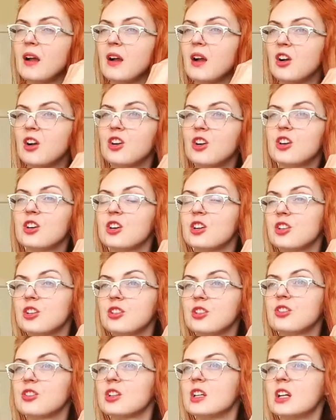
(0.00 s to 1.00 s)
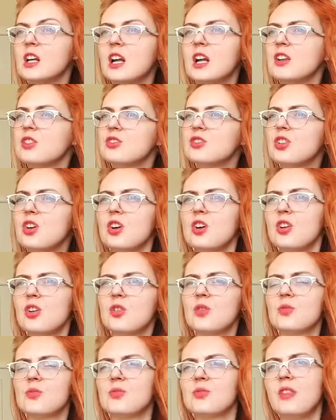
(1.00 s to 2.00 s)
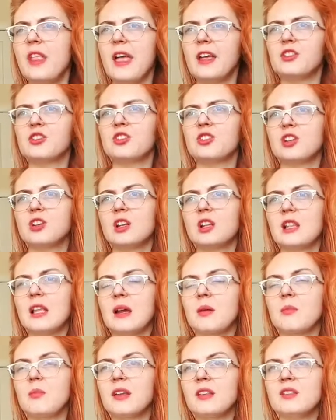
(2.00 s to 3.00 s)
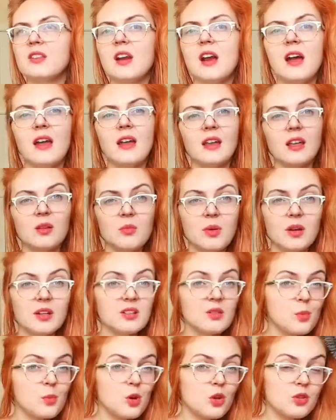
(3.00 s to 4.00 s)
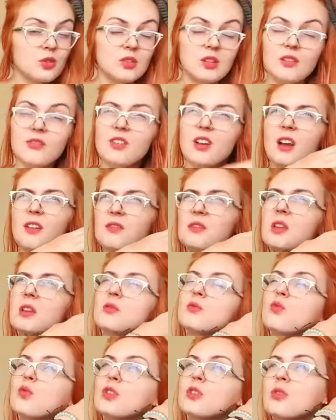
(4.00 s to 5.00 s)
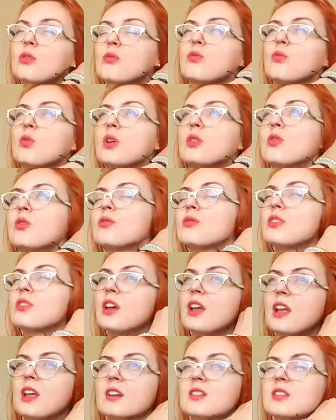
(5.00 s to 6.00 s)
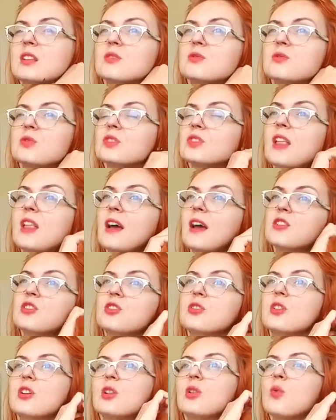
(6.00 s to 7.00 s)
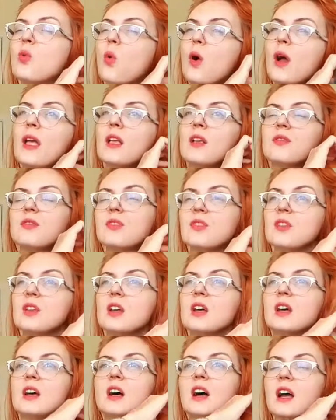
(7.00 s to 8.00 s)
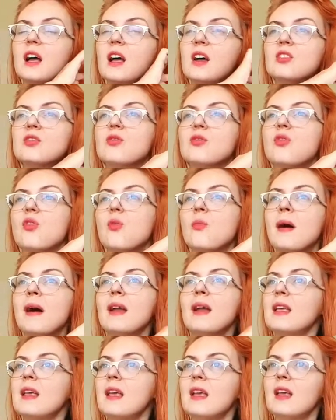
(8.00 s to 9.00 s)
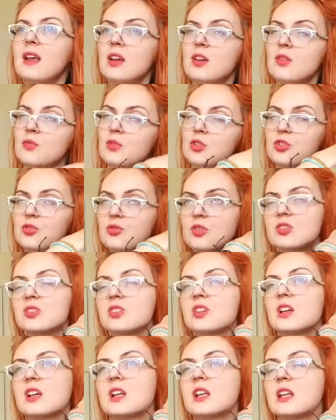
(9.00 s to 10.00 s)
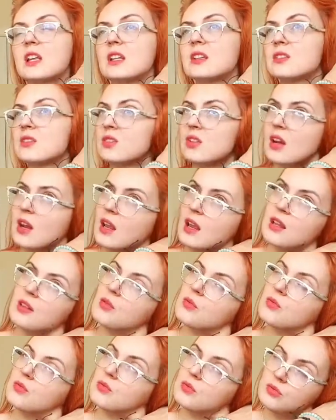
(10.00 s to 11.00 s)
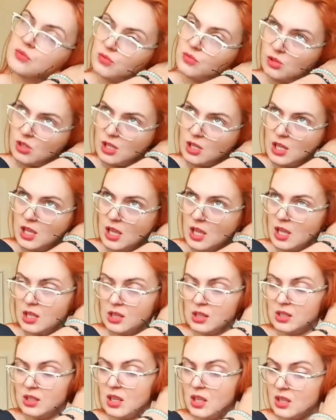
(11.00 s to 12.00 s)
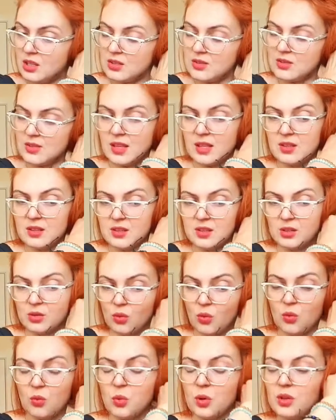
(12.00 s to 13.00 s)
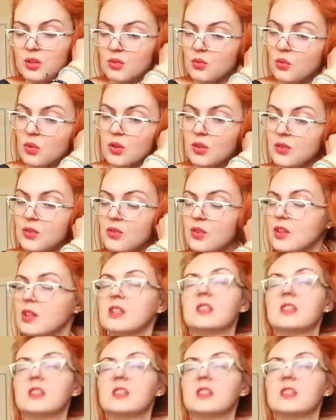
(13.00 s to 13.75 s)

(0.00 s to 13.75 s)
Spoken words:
curled. So naturally, like by drying and by the product. I think I've done one of the hairstyles was natural waves, and for my hair, which was really straight, it is, and it always was,